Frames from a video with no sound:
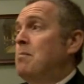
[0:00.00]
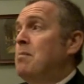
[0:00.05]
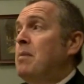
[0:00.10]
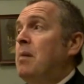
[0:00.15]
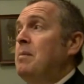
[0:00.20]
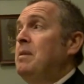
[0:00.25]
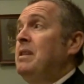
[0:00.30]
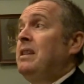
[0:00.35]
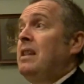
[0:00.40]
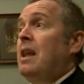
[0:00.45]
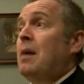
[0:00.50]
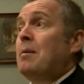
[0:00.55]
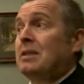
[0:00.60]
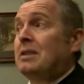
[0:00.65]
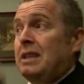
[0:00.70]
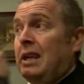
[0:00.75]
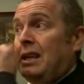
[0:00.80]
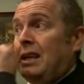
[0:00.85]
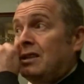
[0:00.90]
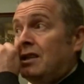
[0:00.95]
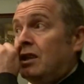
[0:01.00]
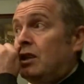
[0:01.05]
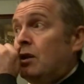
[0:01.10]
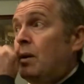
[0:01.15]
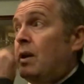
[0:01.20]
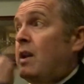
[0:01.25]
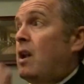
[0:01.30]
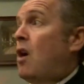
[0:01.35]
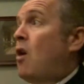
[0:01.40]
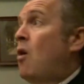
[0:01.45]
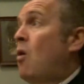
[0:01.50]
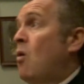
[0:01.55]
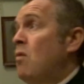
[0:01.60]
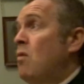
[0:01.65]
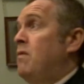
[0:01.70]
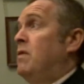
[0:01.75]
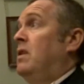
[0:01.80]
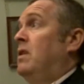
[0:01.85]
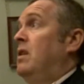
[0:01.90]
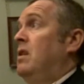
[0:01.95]
I mean, nowadays they do an
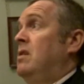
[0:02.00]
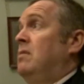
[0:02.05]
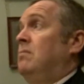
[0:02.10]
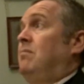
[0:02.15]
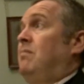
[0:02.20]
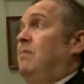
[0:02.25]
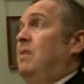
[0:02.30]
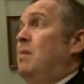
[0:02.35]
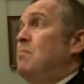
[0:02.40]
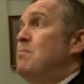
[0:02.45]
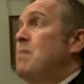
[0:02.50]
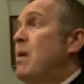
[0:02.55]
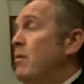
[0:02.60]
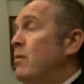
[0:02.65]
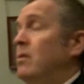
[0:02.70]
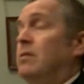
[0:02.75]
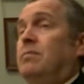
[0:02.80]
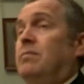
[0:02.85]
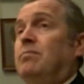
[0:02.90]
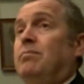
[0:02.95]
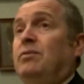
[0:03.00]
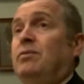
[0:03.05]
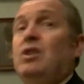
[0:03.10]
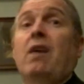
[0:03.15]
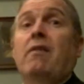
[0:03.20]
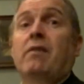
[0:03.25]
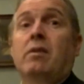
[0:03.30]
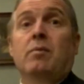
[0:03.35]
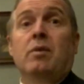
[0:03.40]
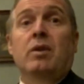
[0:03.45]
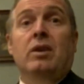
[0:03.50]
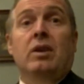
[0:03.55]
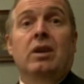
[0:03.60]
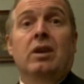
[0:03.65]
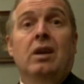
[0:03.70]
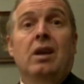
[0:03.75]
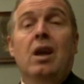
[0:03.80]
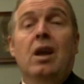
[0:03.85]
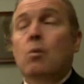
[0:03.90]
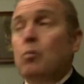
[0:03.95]
awful amount of charity work,
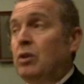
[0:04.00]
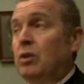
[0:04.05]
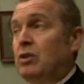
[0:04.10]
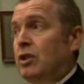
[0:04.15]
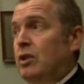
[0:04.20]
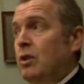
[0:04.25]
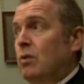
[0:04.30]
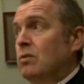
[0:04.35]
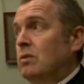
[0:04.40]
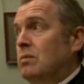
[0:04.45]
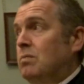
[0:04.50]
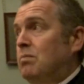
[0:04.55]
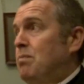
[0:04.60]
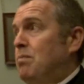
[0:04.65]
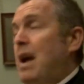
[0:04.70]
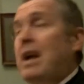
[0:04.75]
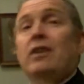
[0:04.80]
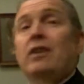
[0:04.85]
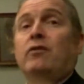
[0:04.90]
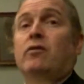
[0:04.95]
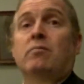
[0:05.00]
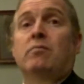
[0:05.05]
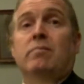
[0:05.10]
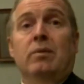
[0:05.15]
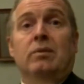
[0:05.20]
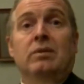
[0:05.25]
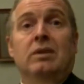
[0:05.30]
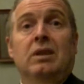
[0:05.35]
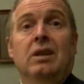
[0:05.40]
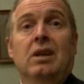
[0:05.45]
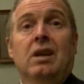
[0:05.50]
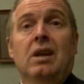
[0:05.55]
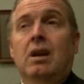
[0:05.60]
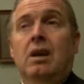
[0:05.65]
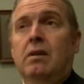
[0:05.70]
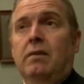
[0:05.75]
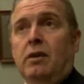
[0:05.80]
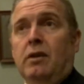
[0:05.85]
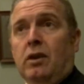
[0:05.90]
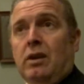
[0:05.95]
which they don't bang a drum about.
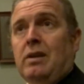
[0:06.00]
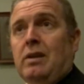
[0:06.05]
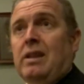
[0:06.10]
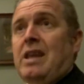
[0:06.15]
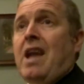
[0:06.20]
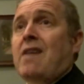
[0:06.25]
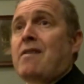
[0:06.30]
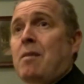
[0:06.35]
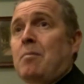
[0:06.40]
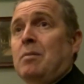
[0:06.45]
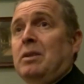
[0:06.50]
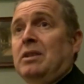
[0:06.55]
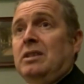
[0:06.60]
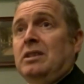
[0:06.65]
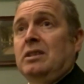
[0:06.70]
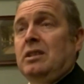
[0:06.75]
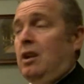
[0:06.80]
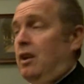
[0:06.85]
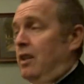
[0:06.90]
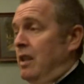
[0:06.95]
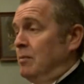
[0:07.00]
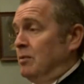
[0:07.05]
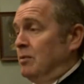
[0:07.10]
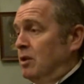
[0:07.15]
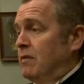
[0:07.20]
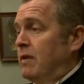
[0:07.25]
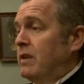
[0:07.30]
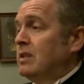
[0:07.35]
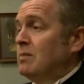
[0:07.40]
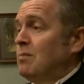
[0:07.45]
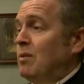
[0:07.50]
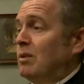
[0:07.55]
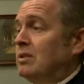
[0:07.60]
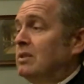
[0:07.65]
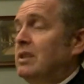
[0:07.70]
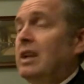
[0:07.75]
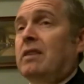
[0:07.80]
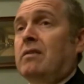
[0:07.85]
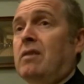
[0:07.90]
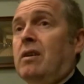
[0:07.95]
If you look at the air ambulances, a lot of them have got a very small
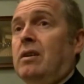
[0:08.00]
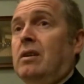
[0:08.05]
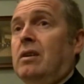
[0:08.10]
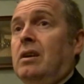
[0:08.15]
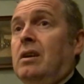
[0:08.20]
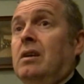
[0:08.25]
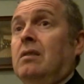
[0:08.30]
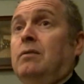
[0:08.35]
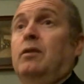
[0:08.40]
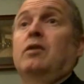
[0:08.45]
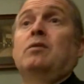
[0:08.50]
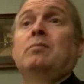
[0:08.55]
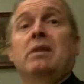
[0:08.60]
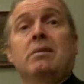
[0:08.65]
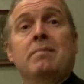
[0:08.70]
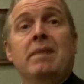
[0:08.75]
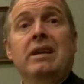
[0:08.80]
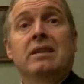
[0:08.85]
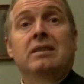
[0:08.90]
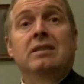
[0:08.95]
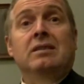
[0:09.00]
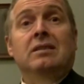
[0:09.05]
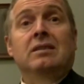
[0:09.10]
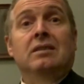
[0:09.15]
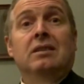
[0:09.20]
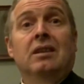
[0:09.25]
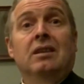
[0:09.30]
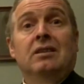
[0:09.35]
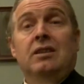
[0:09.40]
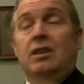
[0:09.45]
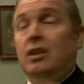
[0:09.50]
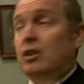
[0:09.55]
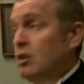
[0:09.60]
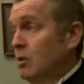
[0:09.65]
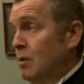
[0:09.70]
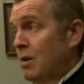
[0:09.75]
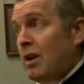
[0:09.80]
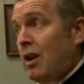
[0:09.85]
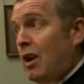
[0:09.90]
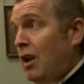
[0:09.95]
sticker on, funded by the Masons. So they
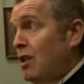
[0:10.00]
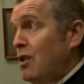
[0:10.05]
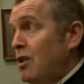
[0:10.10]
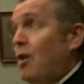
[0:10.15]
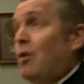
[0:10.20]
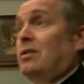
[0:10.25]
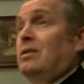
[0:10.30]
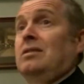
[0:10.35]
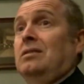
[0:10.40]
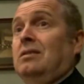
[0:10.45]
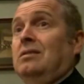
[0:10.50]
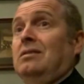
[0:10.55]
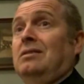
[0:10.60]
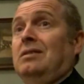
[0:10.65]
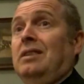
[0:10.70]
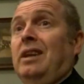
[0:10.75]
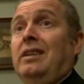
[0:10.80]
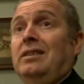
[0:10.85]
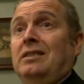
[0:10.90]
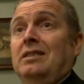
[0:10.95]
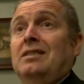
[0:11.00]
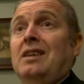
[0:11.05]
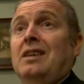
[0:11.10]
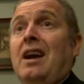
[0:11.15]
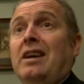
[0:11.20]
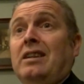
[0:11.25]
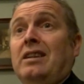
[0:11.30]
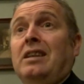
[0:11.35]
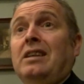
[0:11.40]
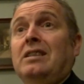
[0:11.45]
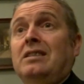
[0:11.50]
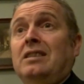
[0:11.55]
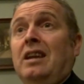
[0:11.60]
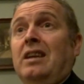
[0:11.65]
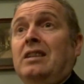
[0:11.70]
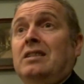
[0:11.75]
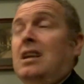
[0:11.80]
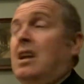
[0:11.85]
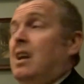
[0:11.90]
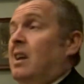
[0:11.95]
do it a lot in society these
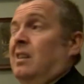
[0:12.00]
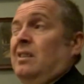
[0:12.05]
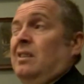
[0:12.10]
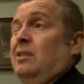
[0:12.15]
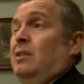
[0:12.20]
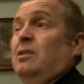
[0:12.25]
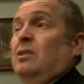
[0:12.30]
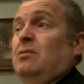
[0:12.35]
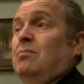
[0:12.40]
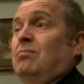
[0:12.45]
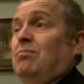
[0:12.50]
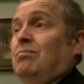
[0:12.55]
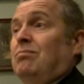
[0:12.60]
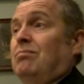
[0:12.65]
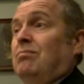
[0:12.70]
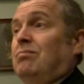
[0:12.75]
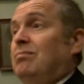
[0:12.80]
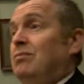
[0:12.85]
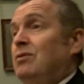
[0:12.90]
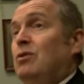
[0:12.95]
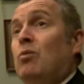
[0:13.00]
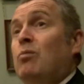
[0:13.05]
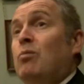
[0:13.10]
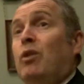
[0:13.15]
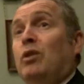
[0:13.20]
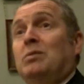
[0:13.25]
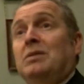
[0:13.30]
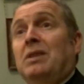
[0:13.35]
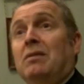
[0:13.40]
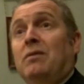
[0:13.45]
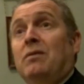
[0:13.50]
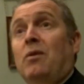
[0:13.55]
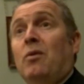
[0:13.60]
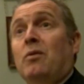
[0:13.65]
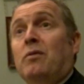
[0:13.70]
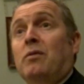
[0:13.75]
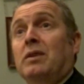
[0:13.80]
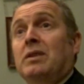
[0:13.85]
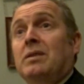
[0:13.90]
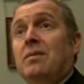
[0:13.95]
days. They just don't push myself forward
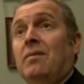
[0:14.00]
for it.